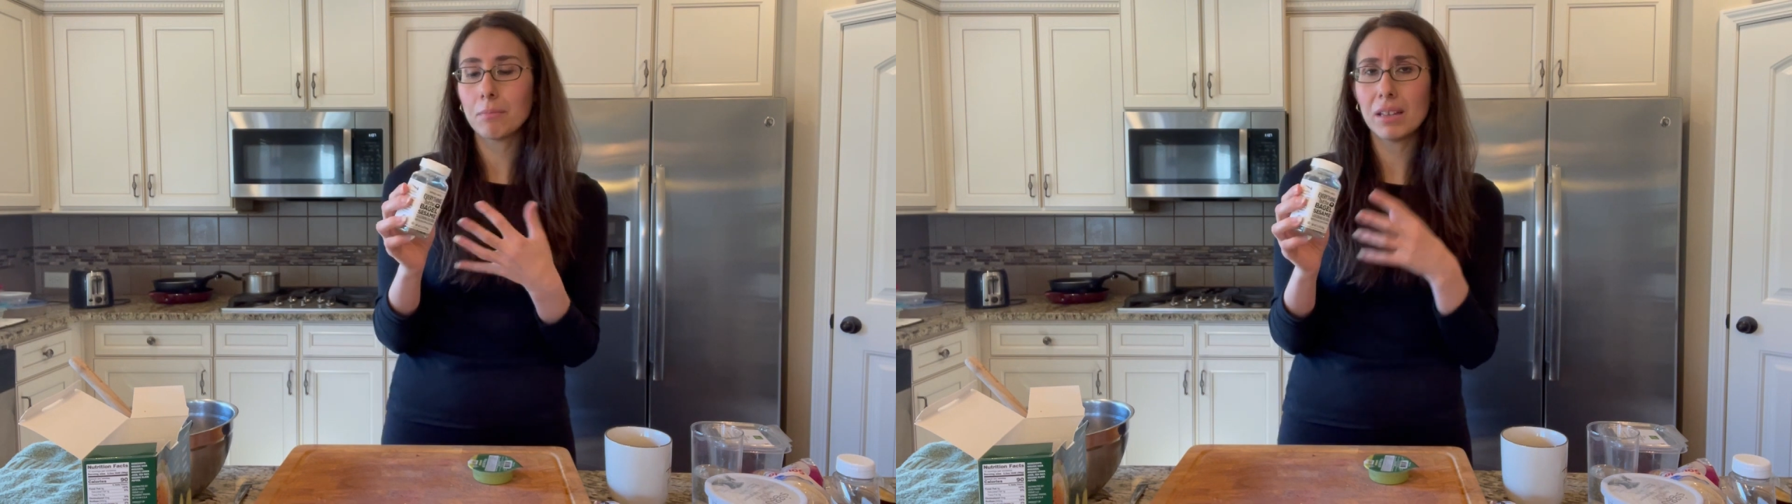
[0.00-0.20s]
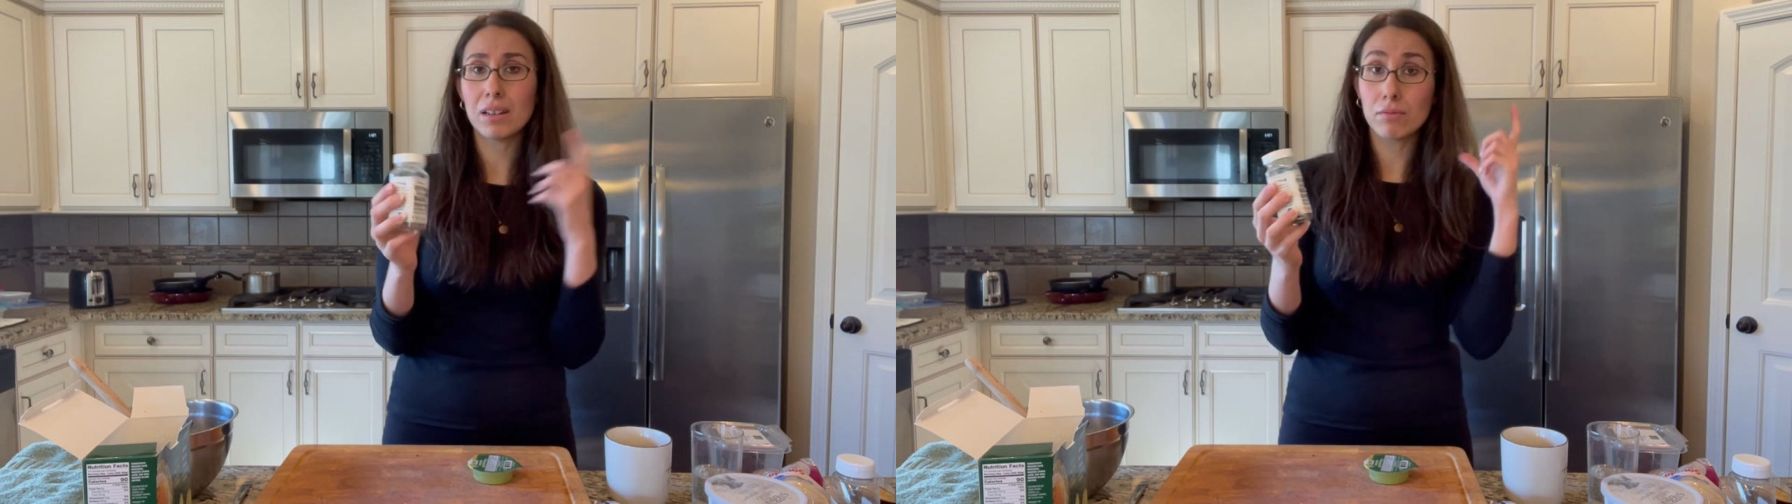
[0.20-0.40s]

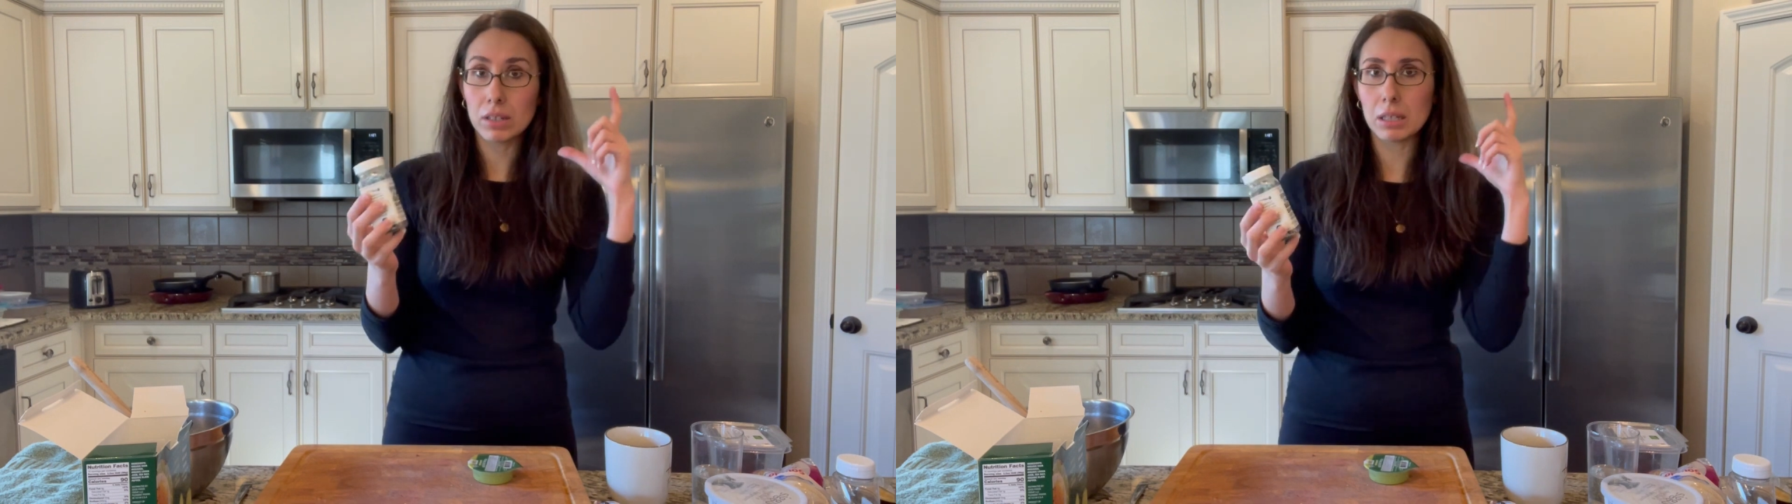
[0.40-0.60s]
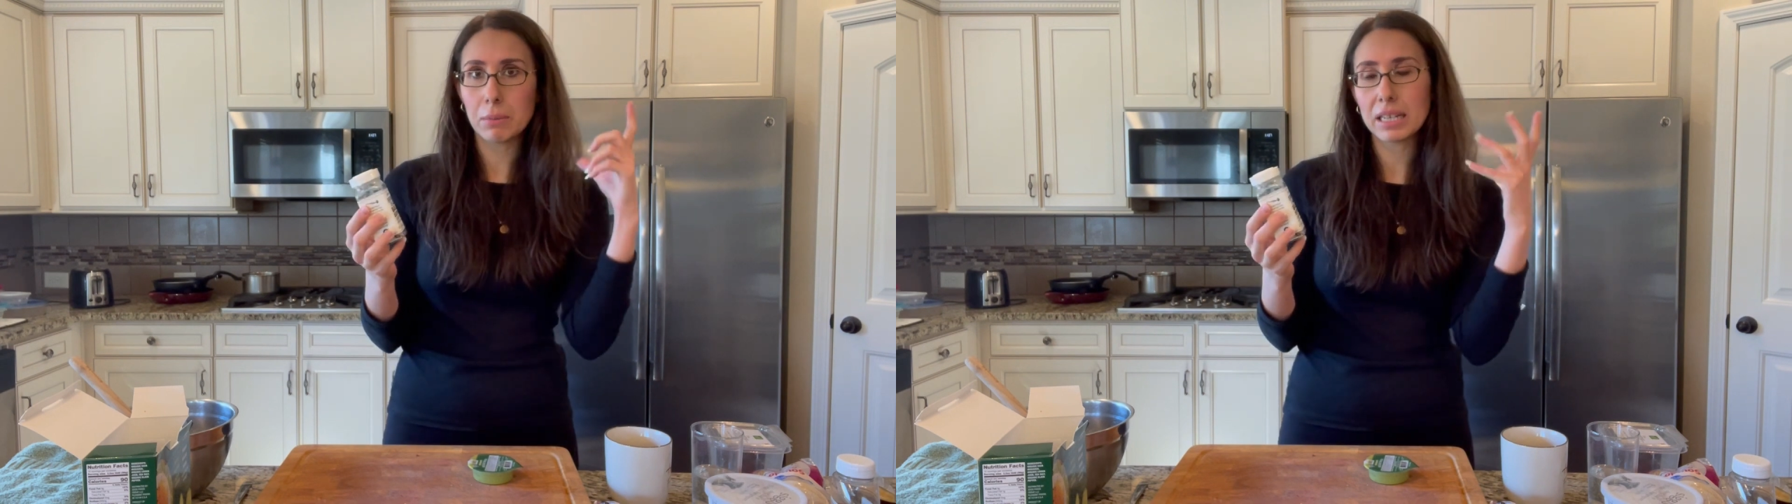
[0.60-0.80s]
in a
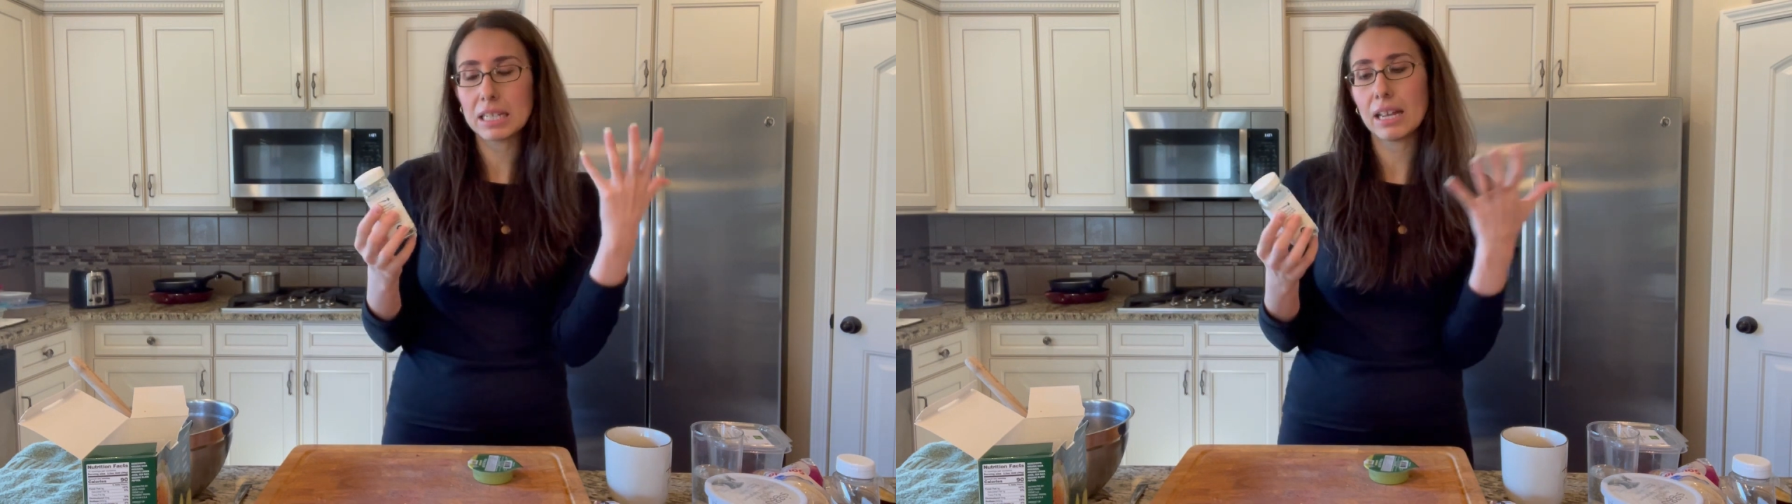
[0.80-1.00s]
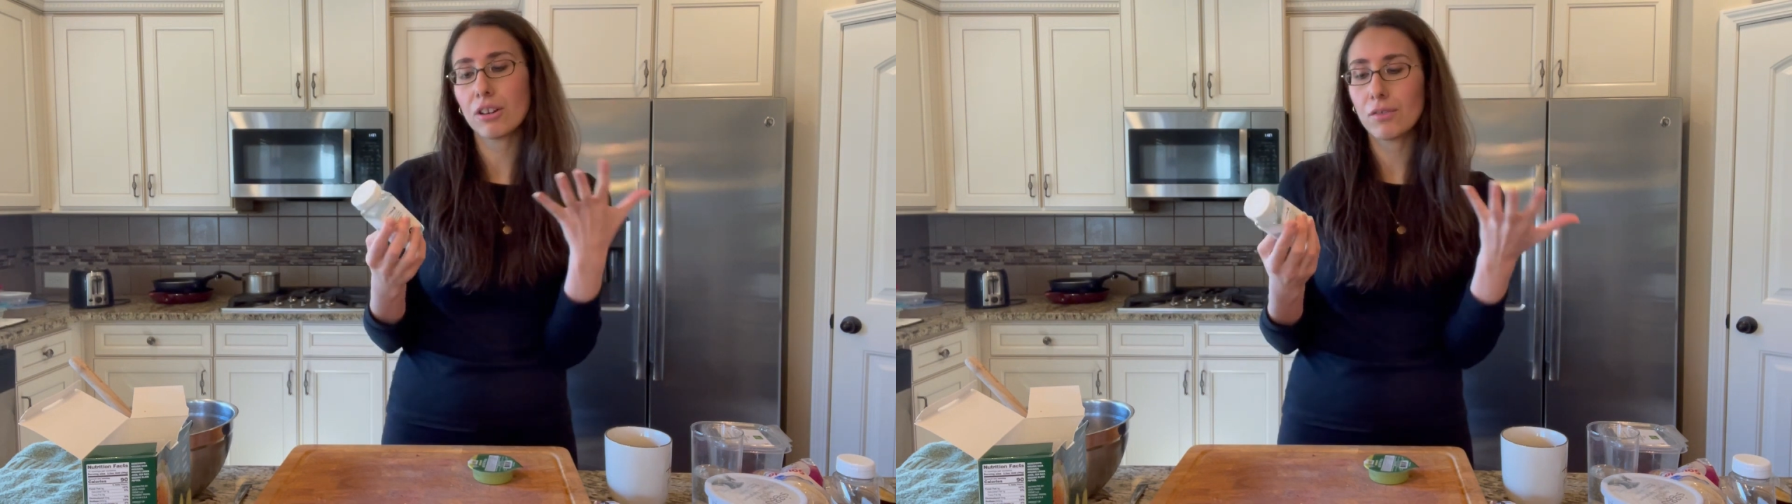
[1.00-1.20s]
really big
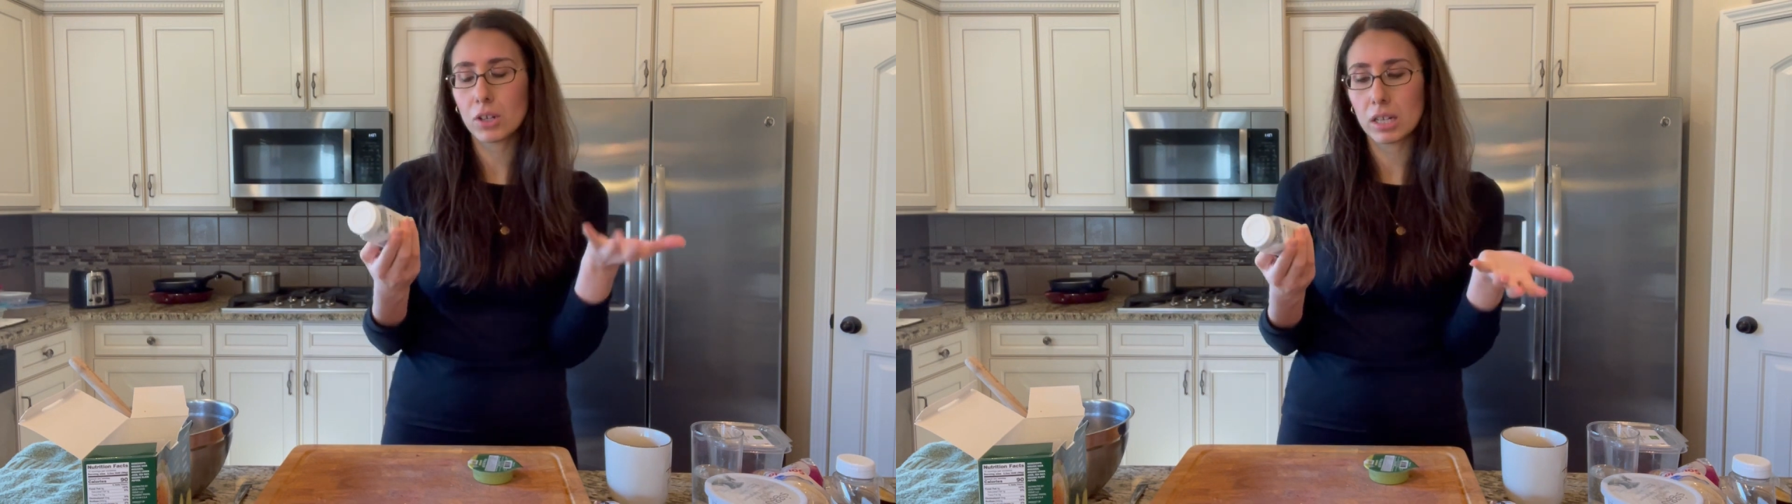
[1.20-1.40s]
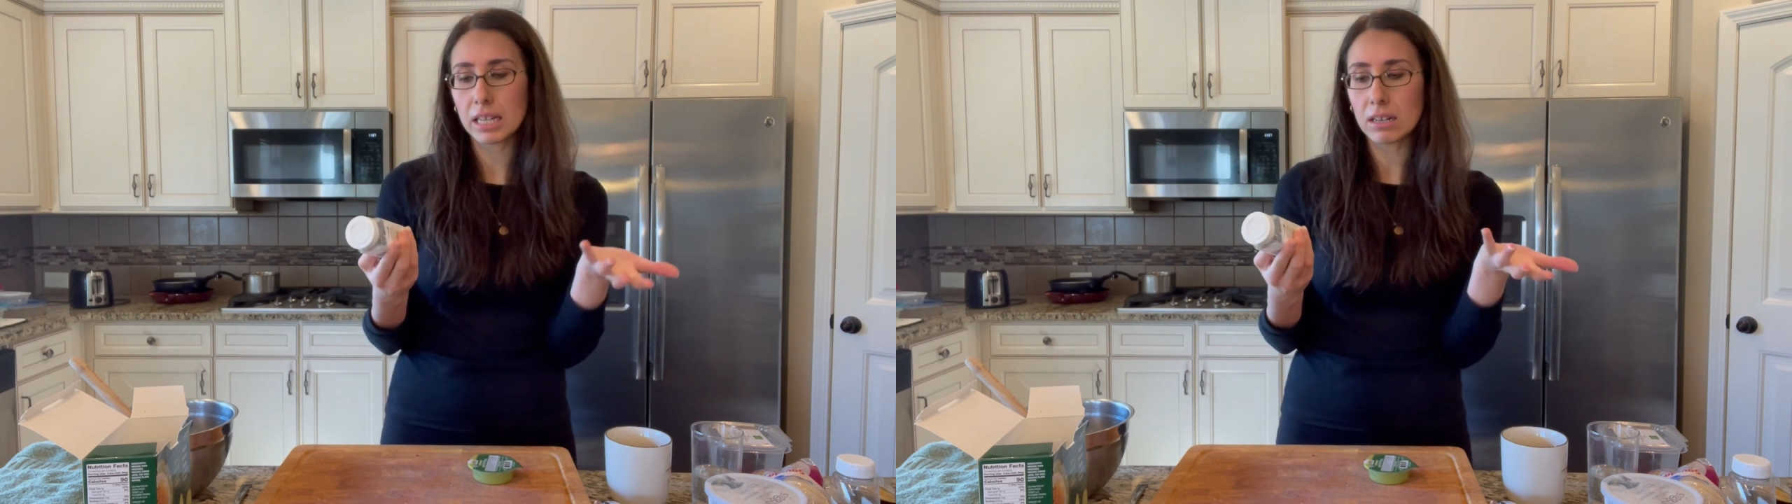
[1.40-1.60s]
container if you're
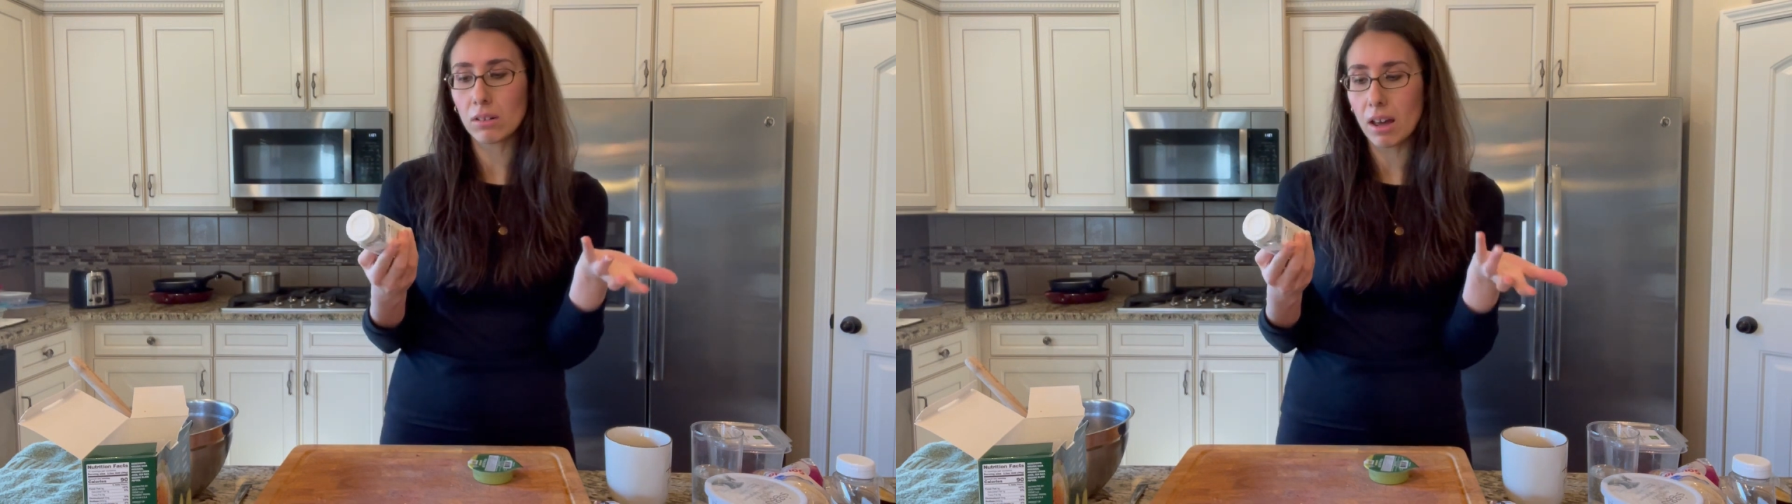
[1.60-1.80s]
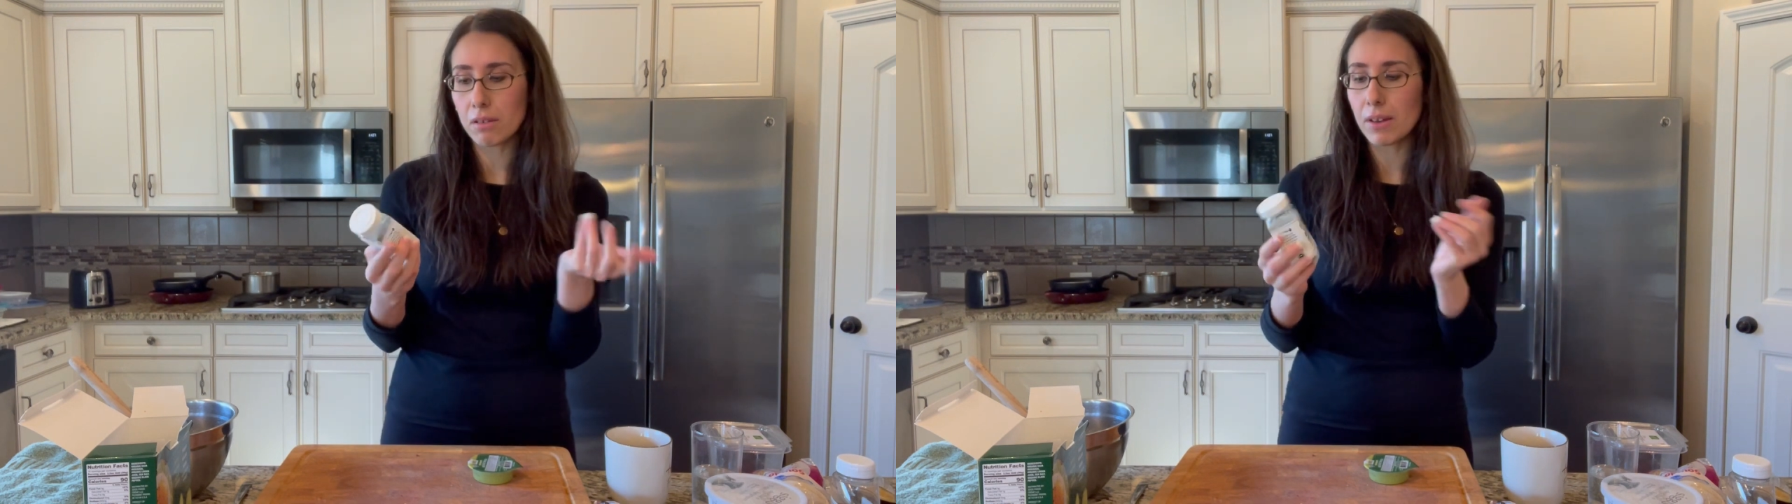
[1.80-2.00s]
gonna eat a
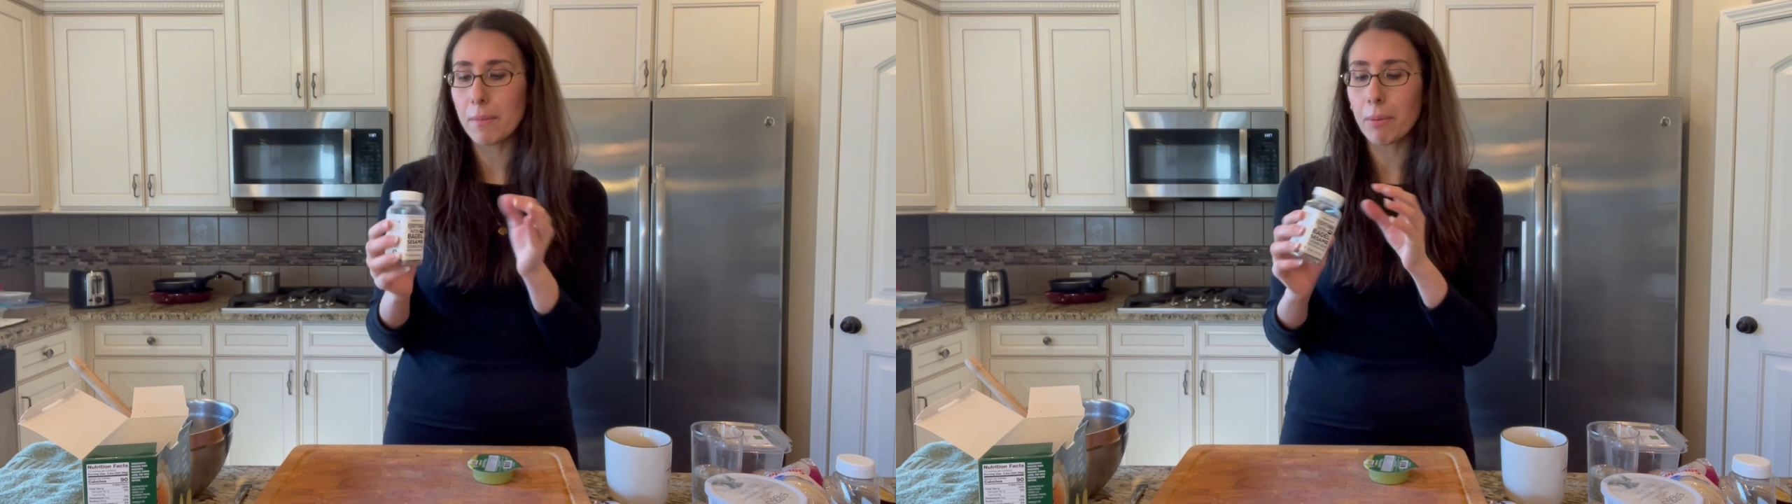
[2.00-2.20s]
lot of it.